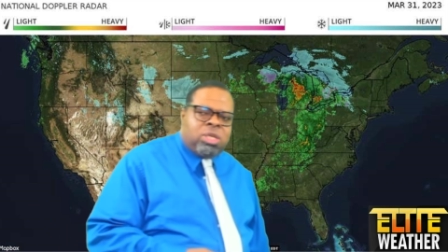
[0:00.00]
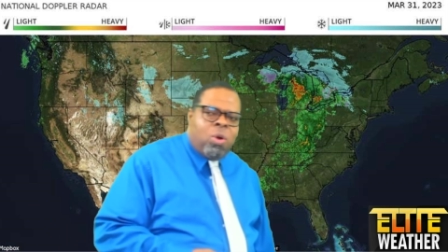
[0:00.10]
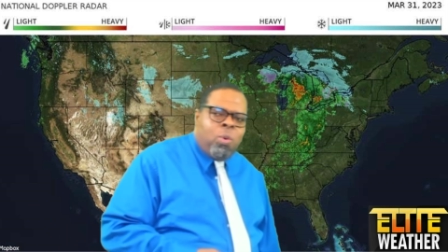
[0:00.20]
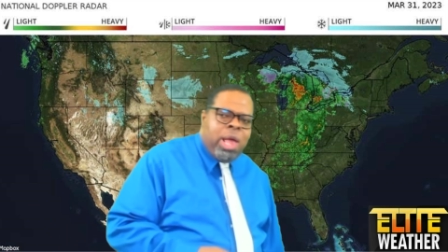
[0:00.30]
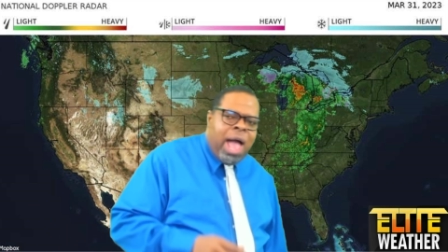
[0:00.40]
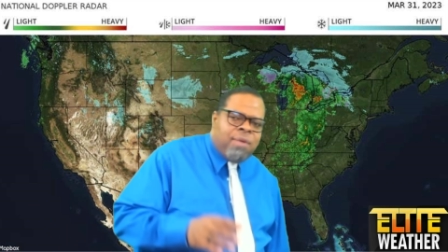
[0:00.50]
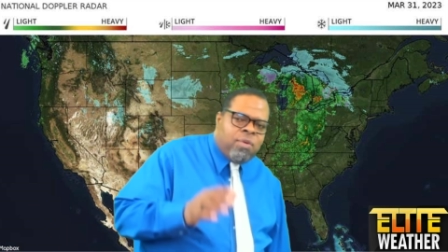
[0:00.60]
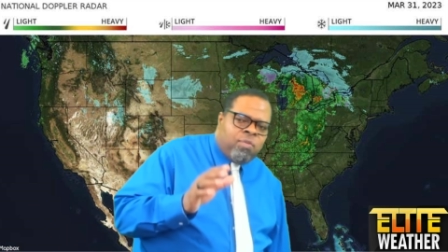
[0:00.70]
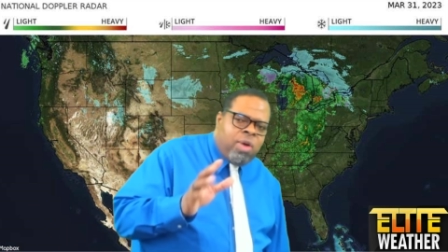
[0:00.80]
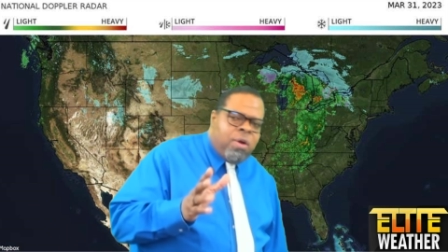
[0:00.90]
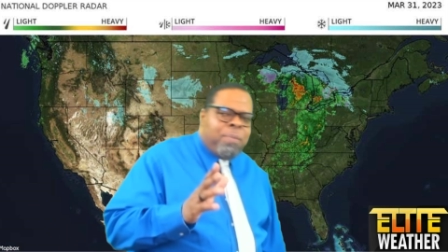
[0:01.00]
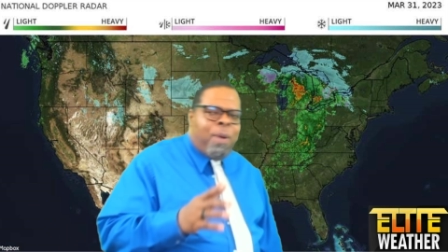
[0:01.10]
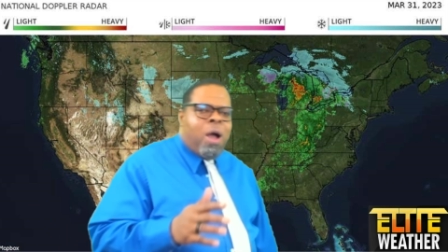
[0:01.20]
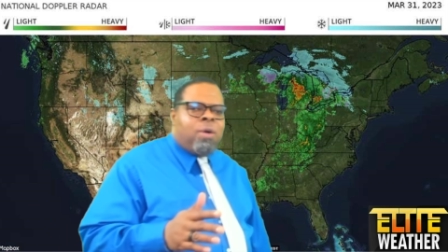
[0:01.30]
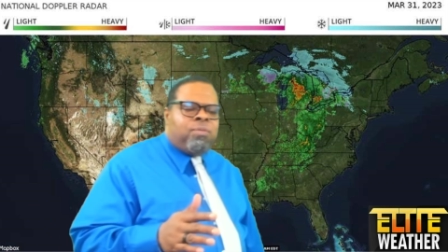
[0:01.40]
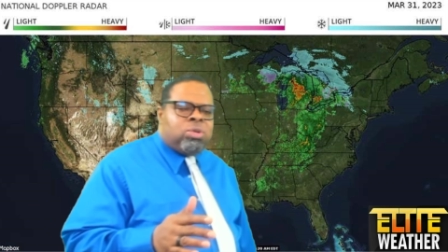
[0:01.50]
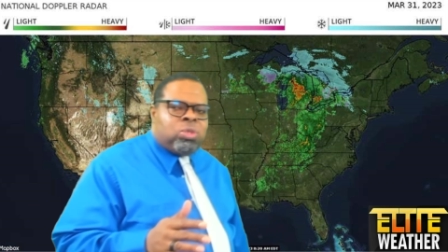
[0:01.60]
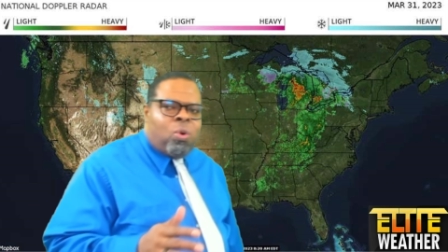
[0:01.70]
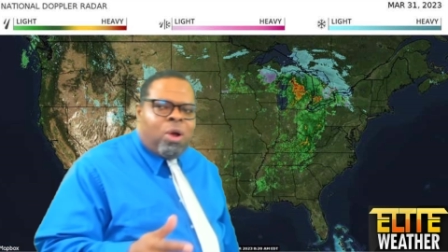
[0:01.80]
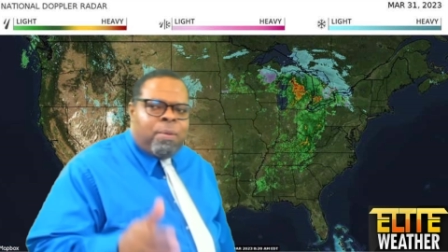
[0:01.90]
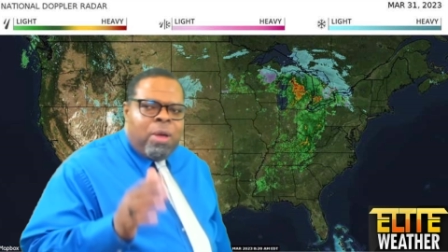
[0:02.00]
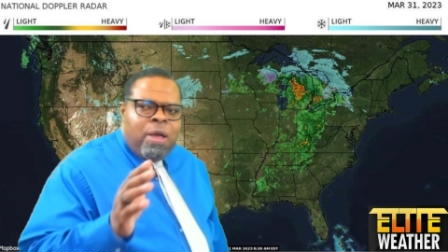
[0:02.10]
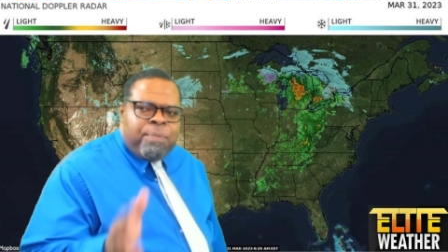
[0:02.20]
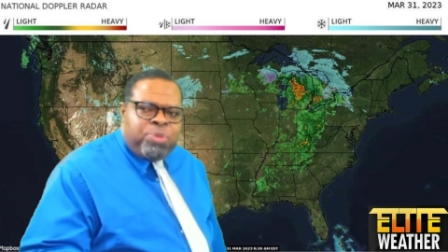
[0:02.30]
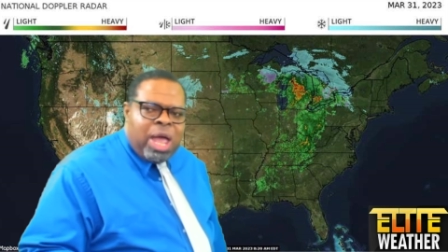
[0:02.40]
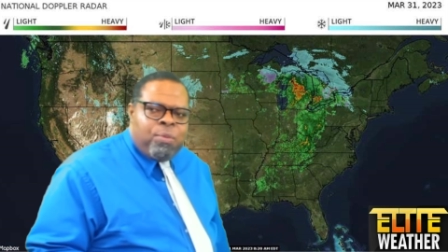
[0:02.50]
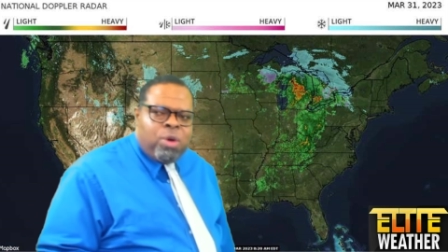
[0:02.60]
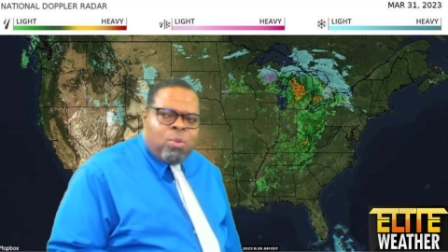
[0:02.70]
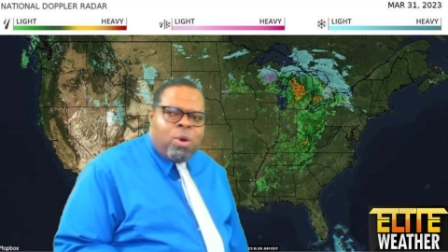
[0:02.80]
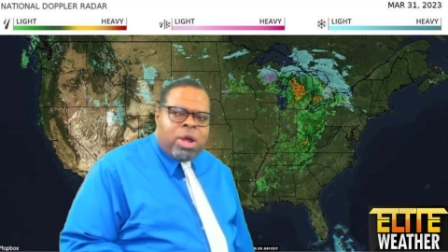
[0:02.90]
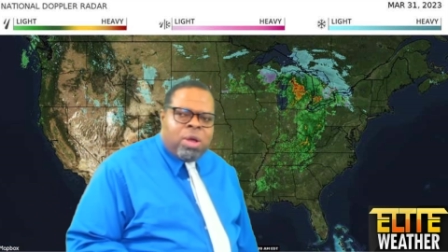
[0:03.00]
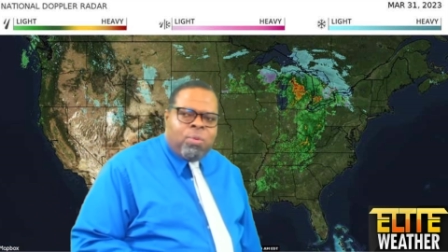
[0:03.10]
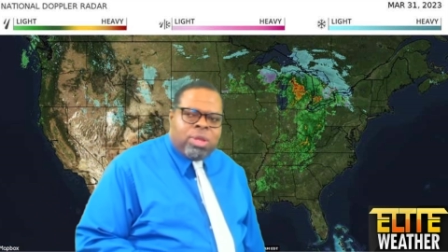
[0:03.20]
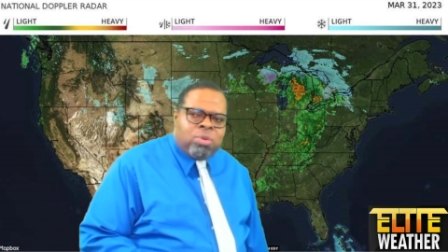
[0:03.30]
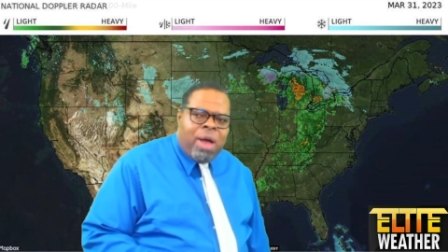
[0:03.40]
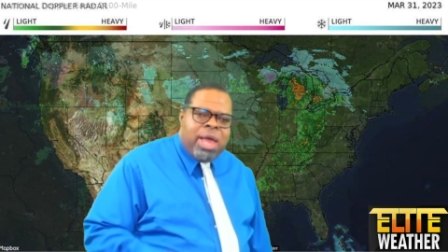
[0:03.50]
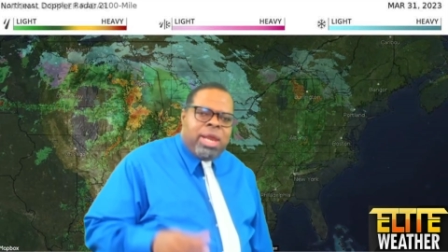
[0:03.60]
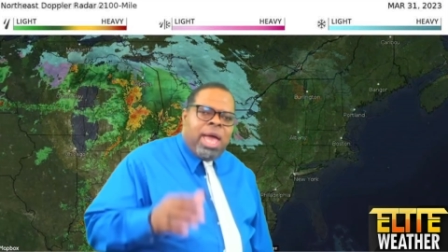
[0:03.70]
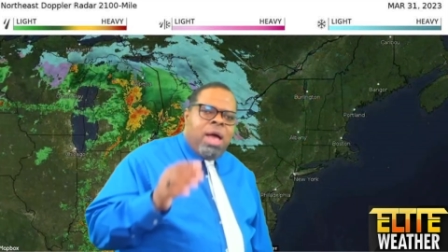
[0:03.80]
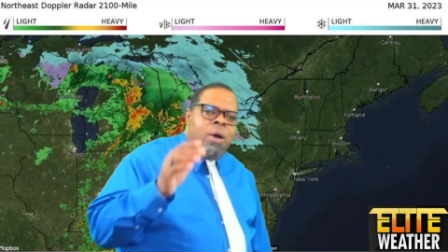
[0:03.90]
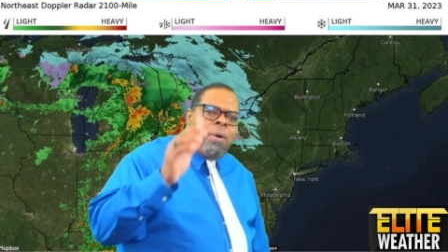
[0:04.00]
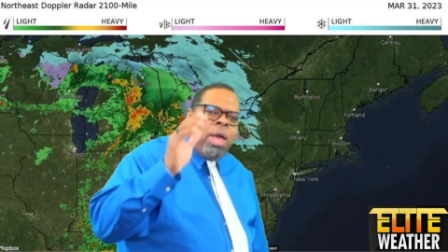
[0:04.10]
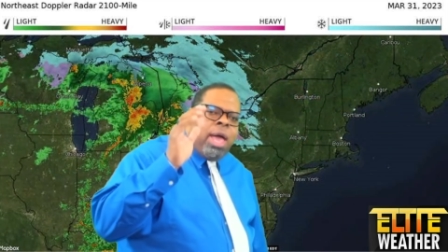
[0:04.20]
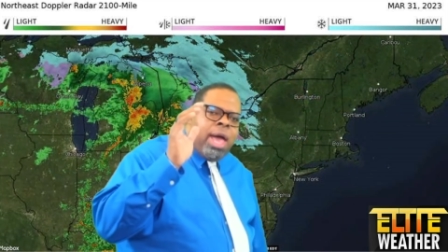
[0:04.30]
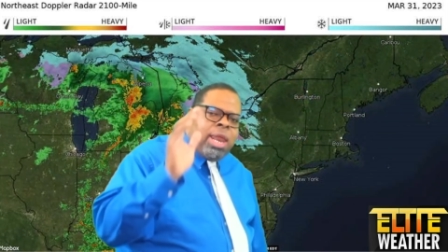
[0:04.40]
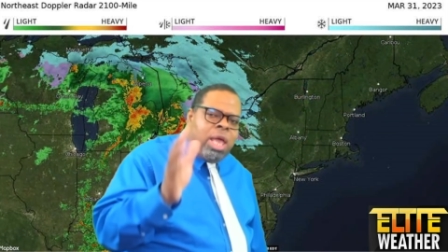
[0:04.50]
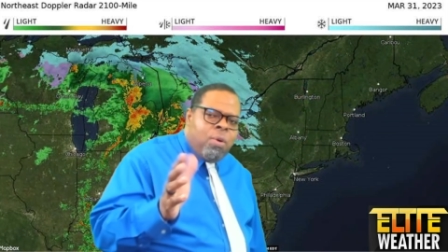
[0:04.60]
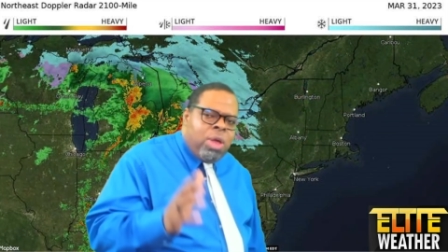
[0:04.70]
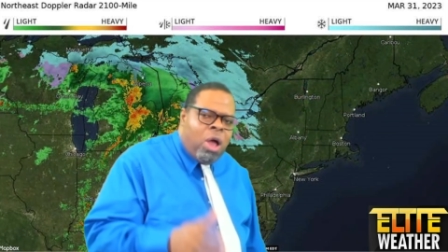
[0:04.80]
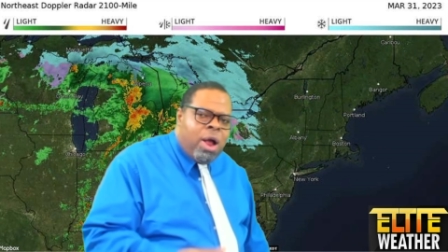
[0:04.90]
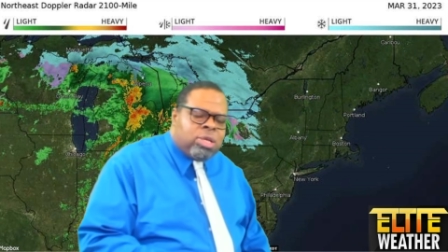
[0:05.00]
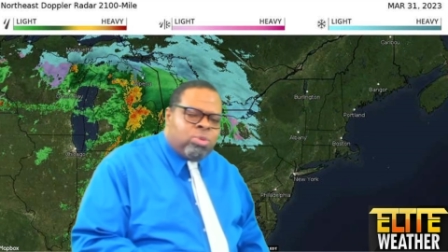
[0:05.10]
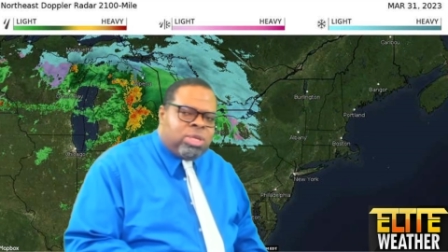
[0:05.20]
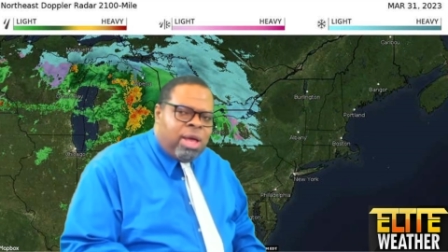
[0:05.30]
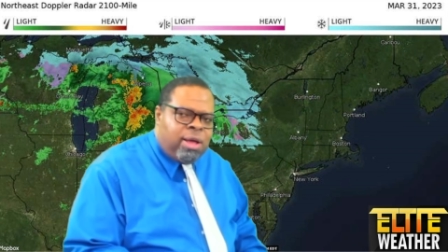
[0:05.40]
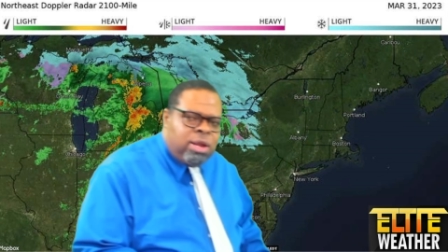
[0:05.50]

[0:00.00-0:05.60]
So we have a very powerful storm that we're working with right now. And here we are as we take a